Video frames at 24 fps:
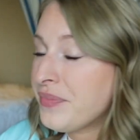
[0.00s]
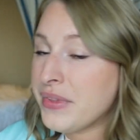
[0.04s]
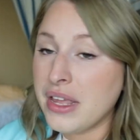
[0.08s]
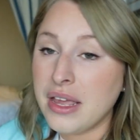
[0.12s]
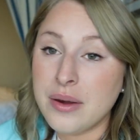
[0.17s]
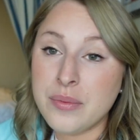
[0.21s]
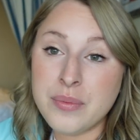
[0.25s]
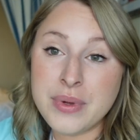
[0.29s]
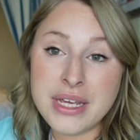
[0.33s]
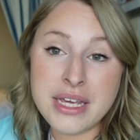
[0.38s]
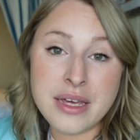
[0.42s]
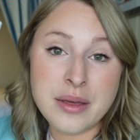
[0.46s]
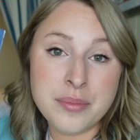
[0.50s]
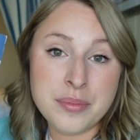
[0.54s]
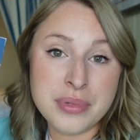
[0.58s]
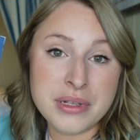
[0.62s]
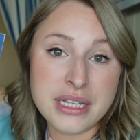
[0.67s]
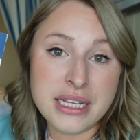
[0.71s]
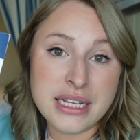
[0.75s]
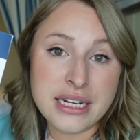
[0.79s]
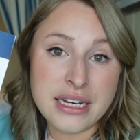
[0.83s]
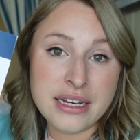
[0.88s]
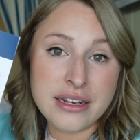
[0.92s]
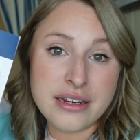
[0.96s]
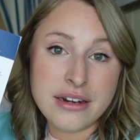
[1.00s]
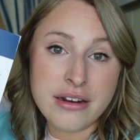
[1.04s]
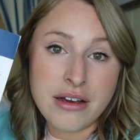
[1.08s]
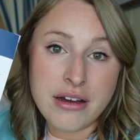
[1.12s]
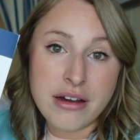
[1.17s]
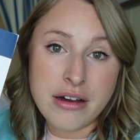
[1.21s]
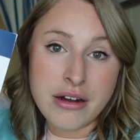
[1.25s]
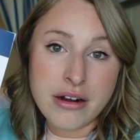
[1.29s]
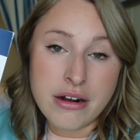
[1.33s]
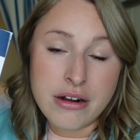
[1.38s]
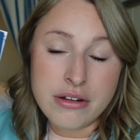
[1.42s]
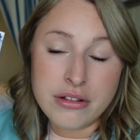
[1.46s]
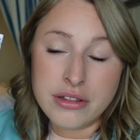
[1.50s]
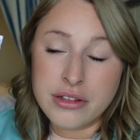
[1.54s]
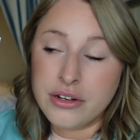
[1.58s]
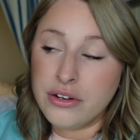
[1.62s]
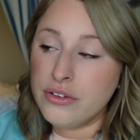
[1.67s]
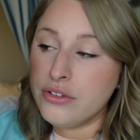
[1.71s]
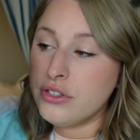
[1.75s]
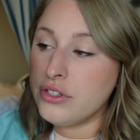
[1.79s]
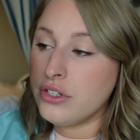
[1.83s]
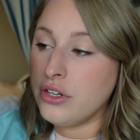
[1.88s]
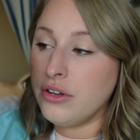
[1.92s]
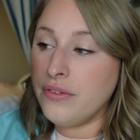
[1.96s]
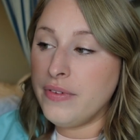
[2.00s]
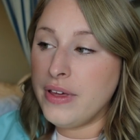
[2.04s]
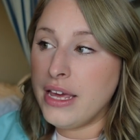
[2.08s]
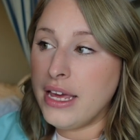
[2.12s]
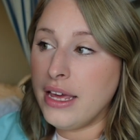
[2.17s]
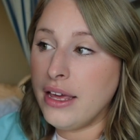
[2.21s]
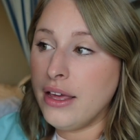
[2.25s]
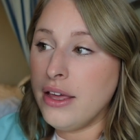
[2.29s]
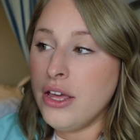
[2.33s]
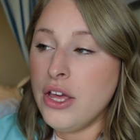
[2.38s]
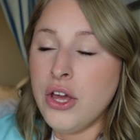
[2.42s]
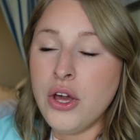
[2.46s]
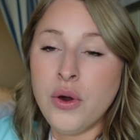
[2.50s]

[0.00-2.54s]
And we completed our little survey,